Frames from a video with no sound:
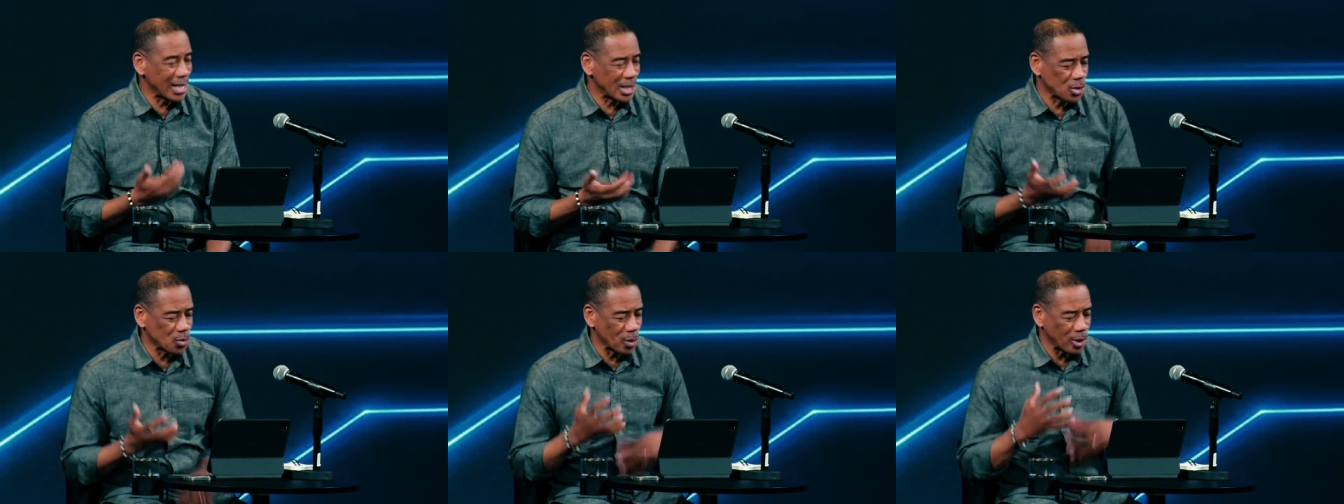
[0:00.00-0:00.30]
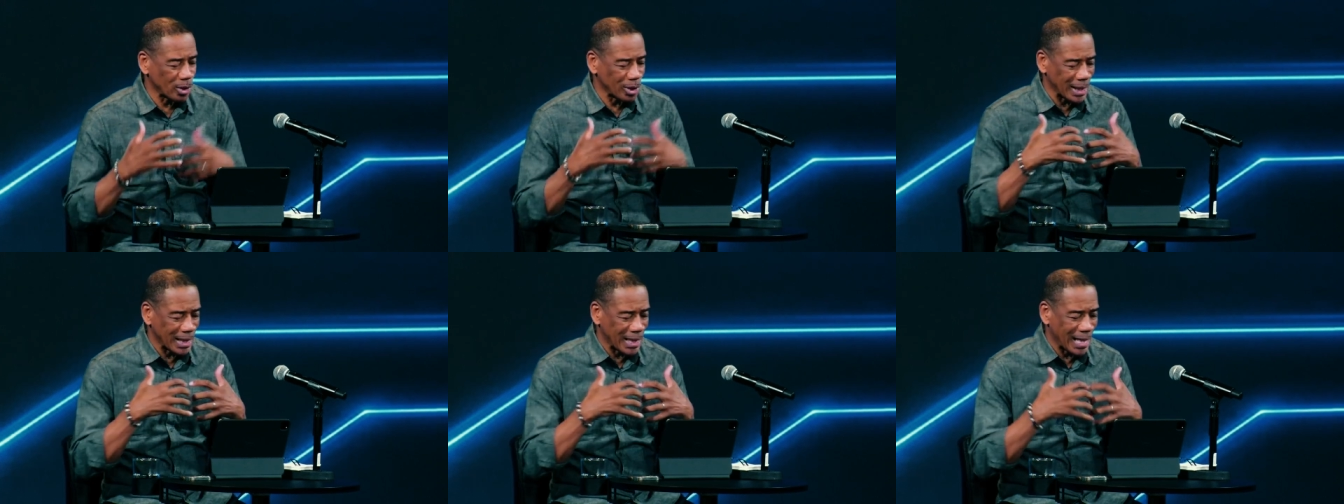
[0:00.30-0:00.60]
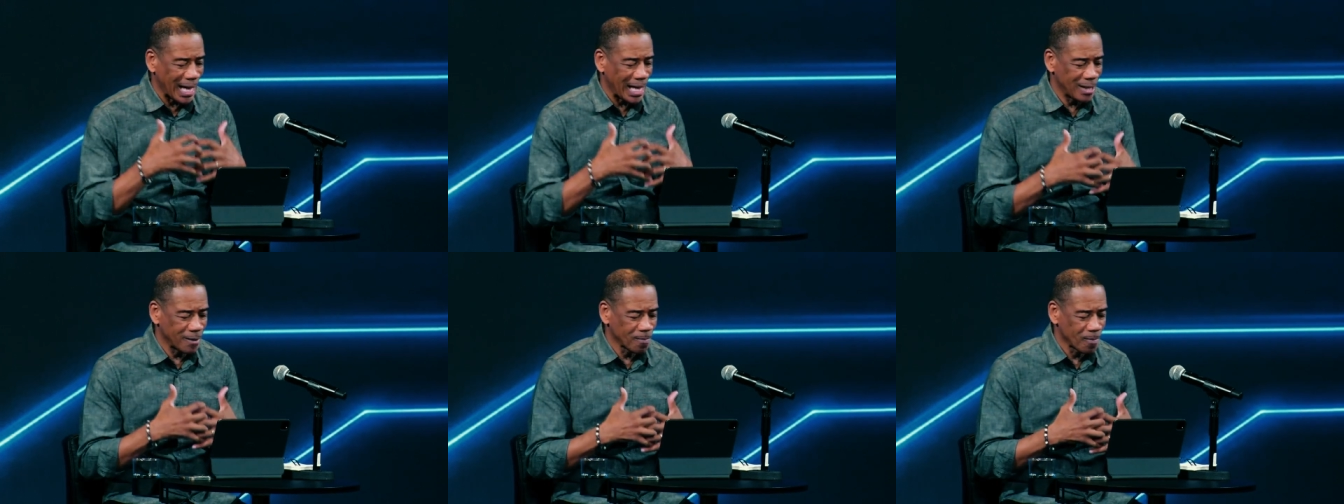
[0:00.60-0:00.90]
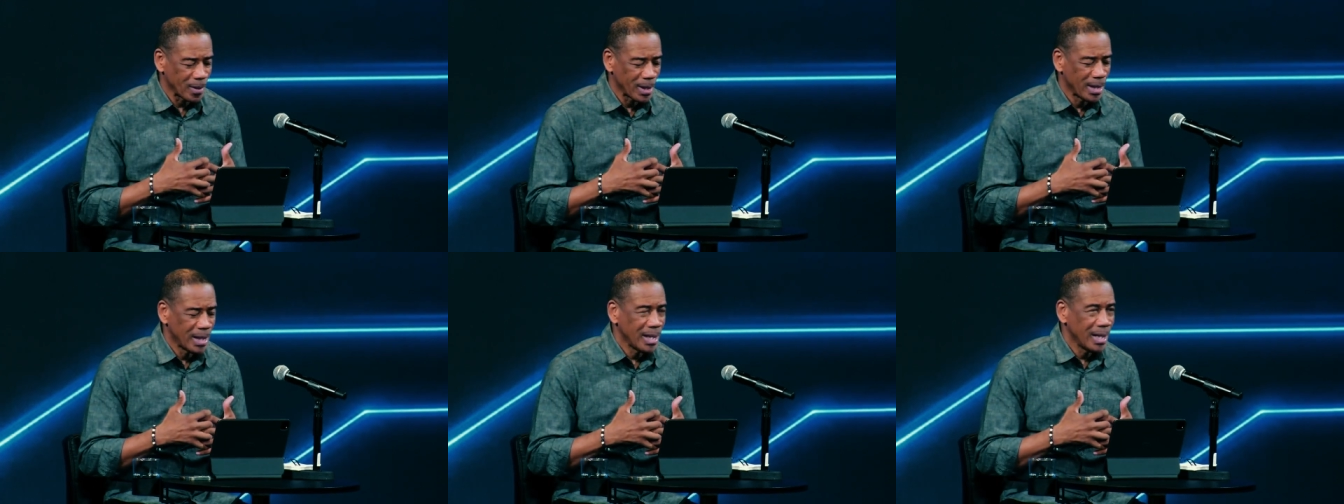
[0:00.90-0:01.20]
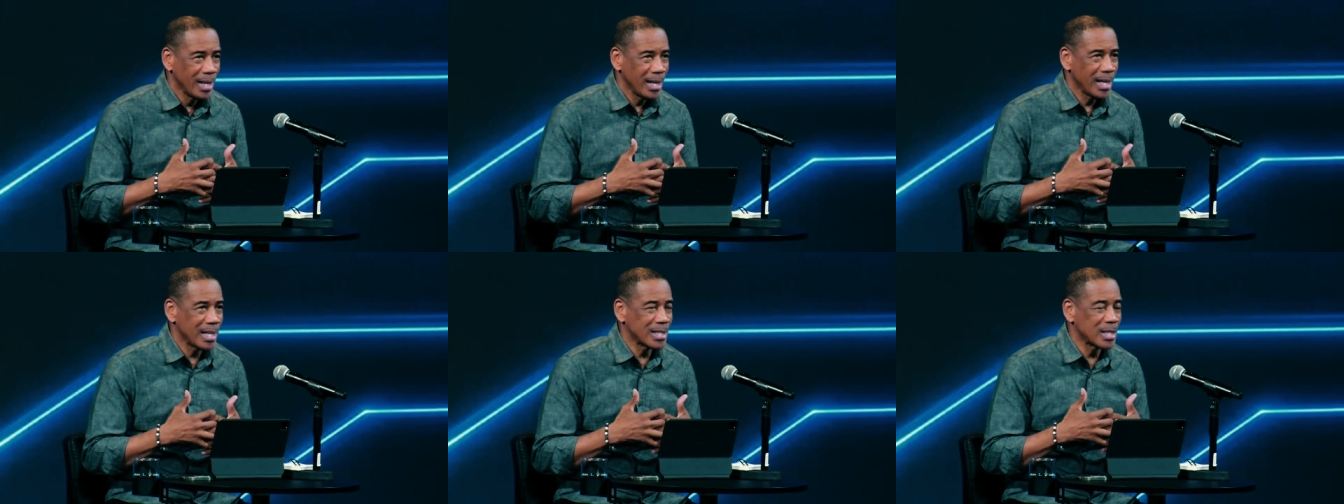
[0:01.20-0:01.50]
Israel again.
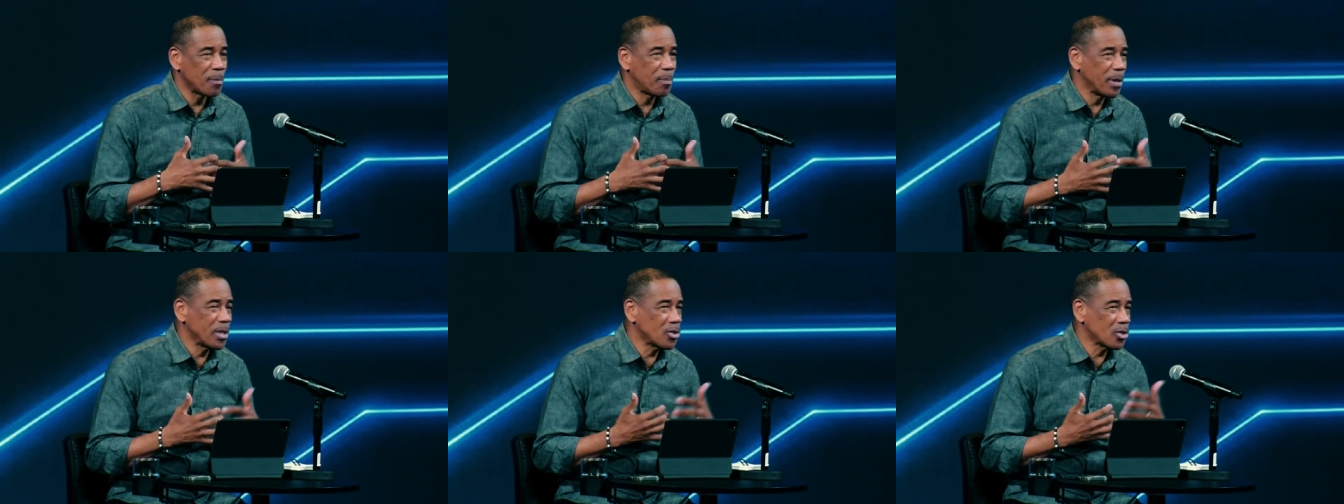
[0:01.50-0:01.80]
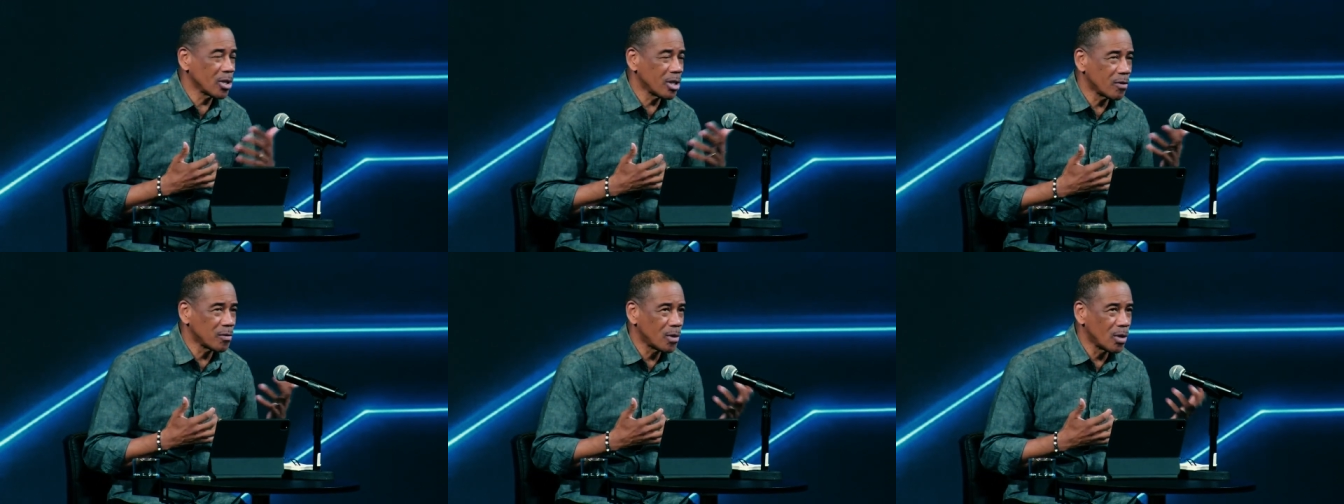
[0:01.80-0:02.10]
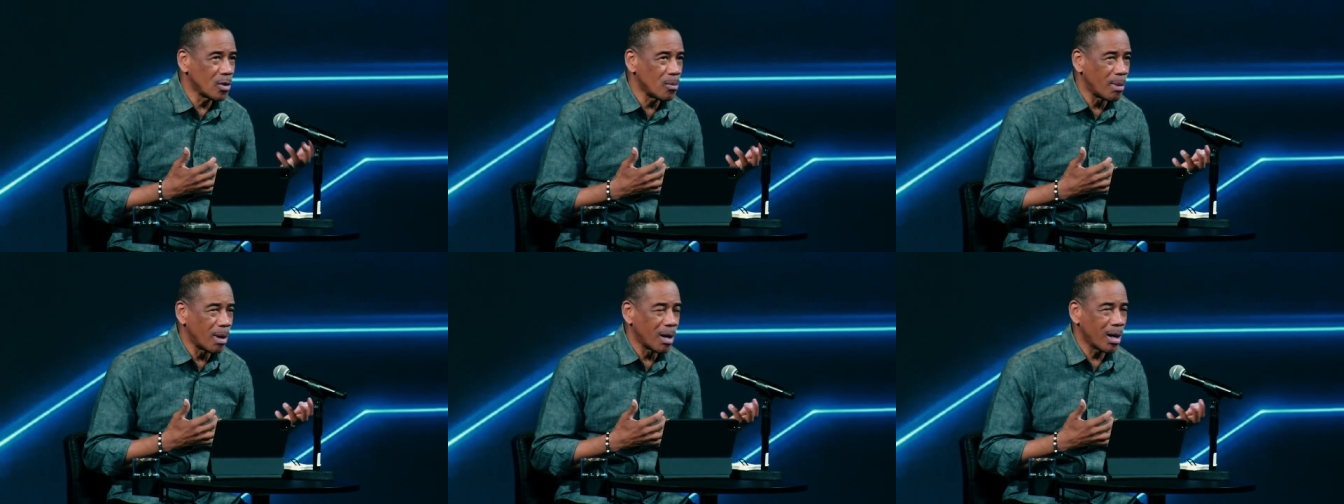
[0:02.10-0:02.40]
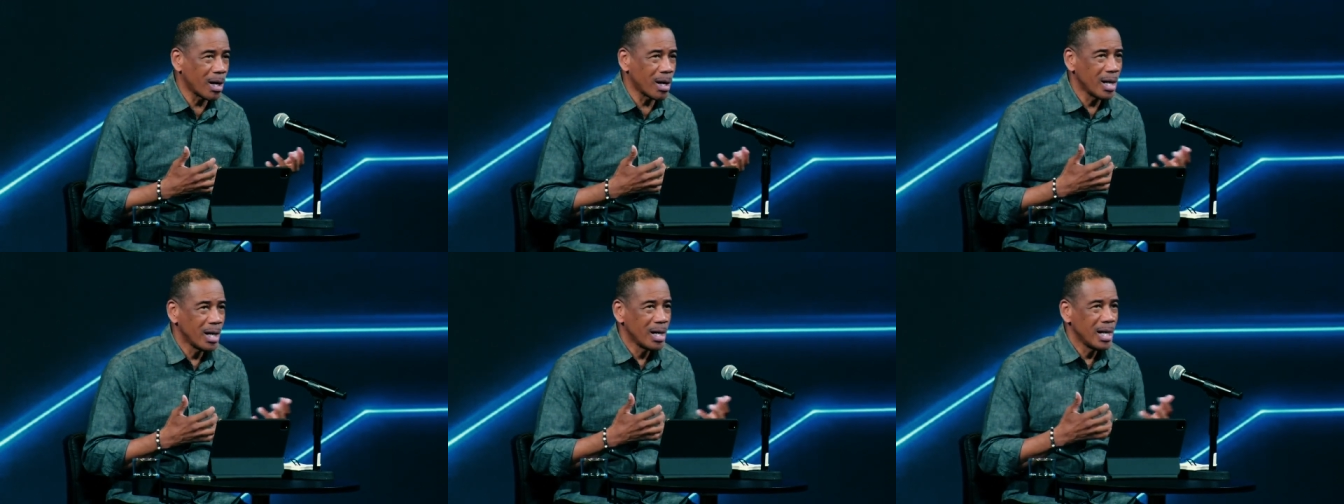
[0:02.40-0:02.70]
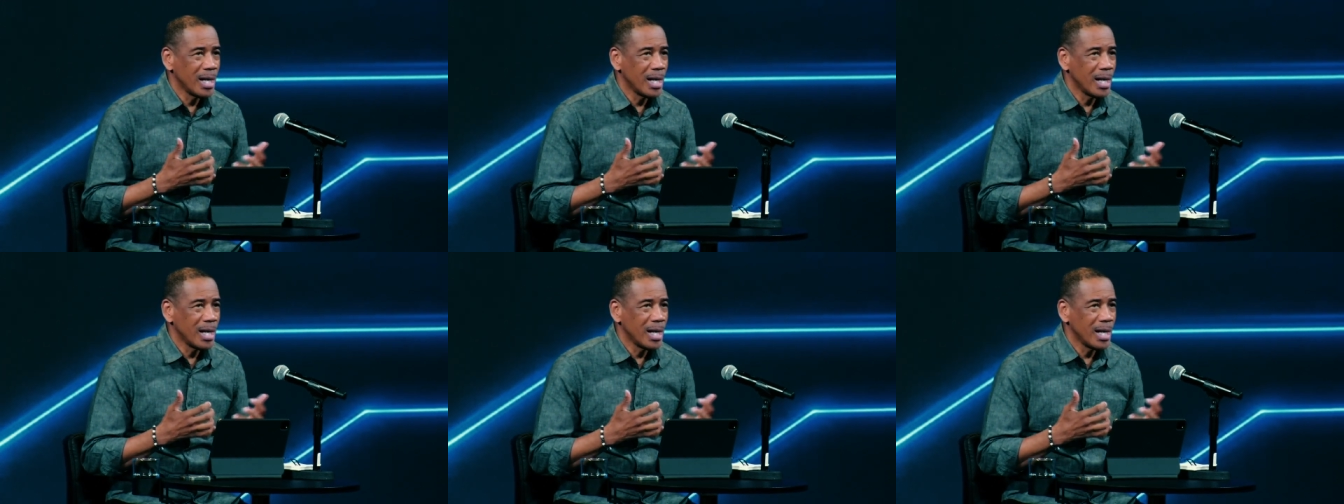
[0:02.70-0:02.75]
Is the picture of Gomer